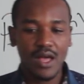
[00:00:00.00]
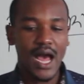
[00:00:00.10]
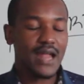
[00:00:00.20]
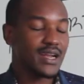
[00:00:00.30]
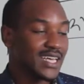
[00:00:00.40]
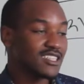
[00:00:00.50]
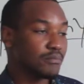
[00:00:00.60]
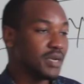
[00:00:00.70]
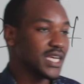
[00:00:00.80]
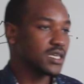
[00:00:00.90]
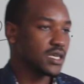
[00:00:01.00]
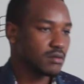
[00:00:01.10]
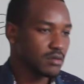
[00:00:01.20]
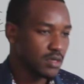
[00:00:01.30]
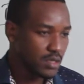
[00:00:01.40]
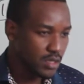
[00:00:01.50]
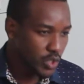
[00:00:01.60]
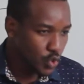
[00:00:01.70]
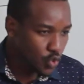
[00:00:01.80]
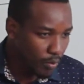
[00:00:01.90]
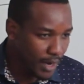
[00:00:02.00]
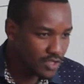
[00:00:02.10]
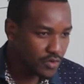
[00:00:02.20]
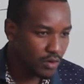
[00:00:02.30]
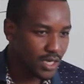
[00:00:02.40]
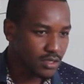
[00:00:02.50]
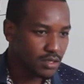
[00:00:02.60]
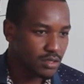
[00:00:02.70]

and less blinking. So much focus.